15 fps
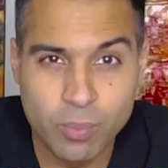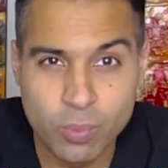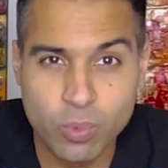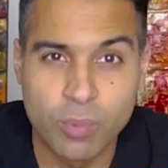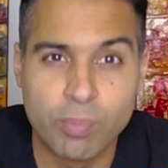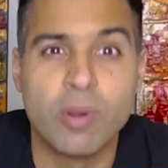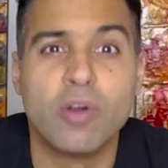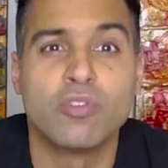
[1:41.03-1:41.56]
we're
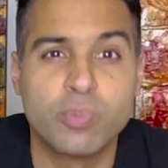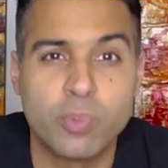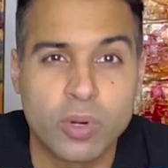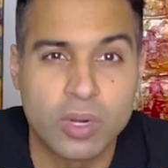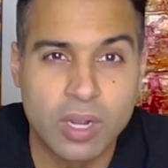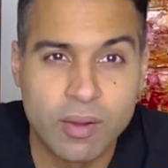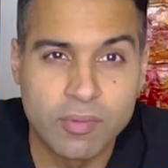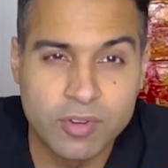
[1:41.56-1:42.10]
both more
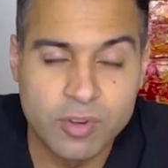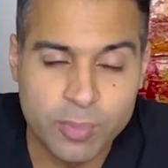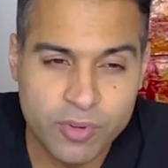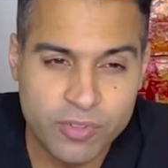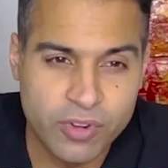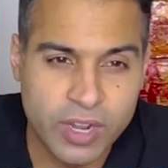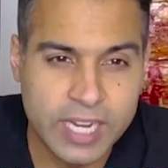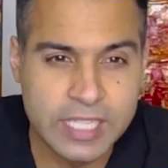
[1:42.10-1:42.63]
comfortable,
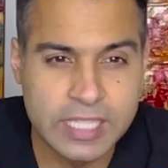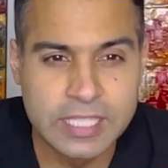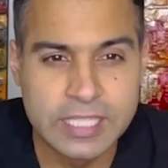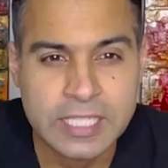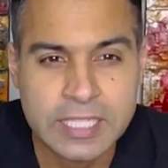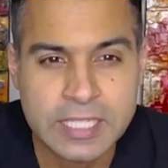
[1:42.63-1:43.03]
frankly.